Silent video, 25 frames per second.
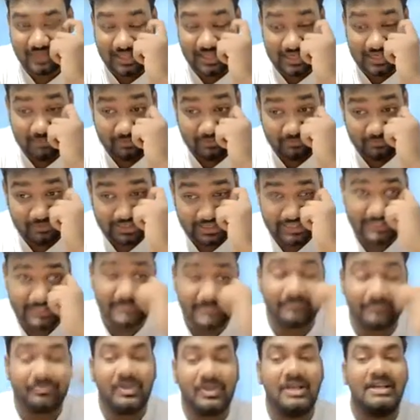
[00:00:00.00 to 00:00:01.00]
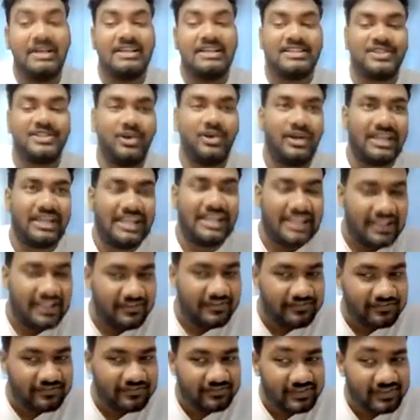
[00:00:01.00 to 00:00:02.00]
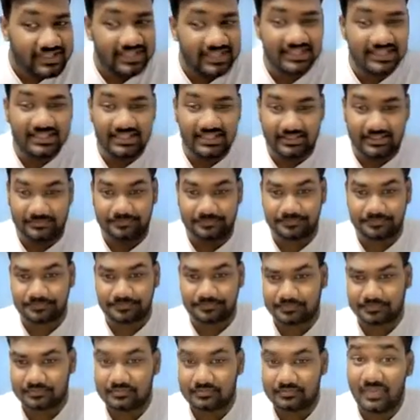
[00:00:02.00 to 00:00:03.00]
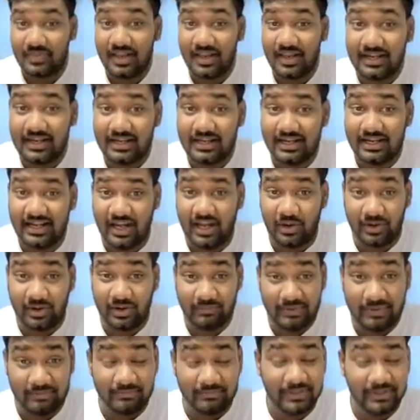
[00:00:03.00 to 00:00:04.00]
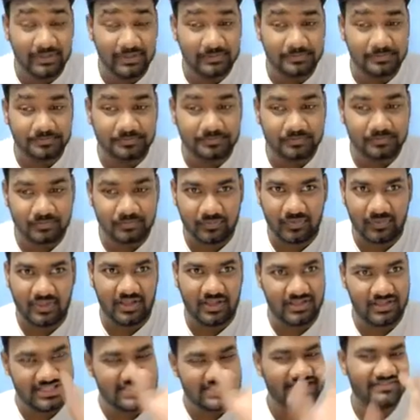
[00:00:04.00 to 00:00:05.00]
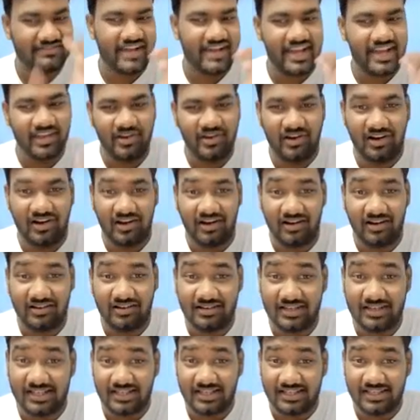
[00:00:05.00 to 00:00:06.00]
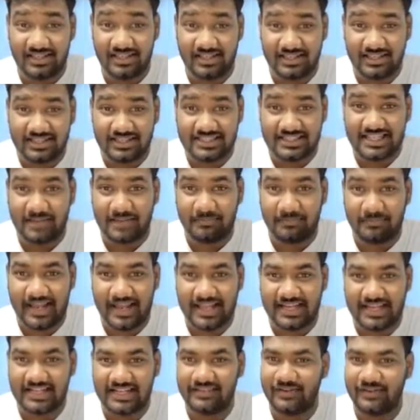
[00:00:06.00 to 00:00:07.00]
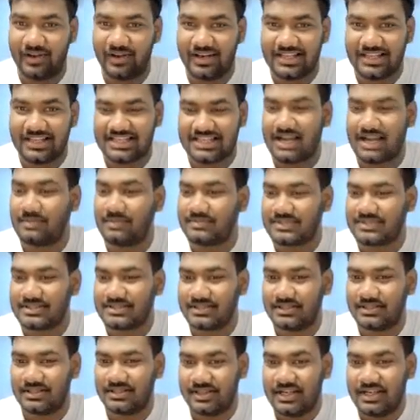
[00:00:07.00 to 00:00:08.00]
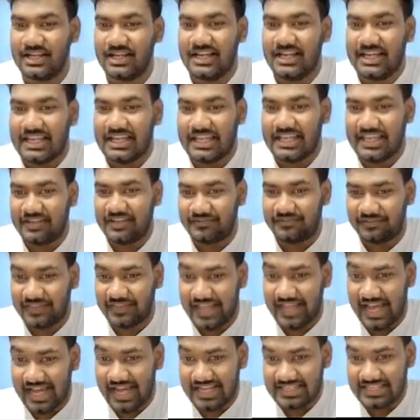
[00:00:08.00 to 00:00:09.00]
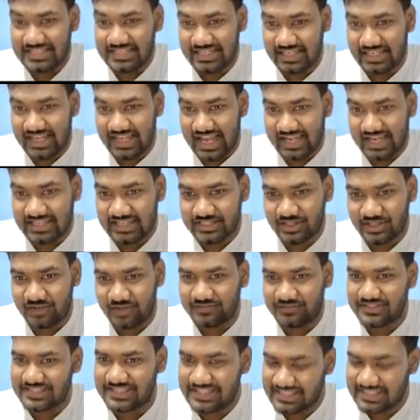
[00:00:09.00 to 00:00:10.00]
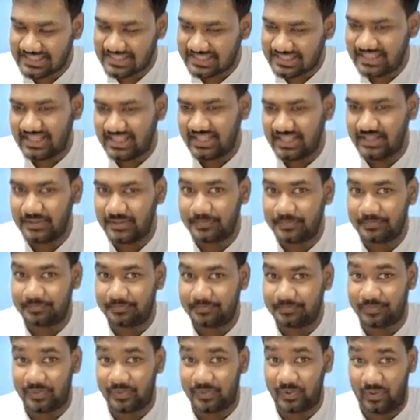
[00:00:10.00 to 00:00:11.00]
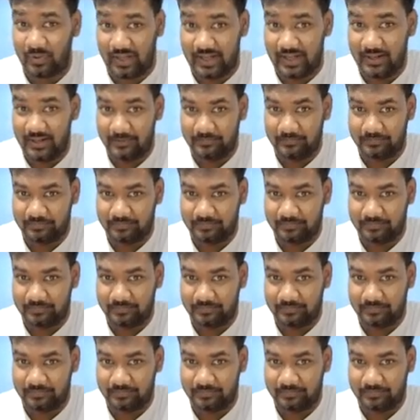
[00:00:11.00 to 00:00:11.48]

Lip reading: Remember, guys. So if the now remember, now this is where your supply curve knowledge comes. If there is a tax of 60, okay,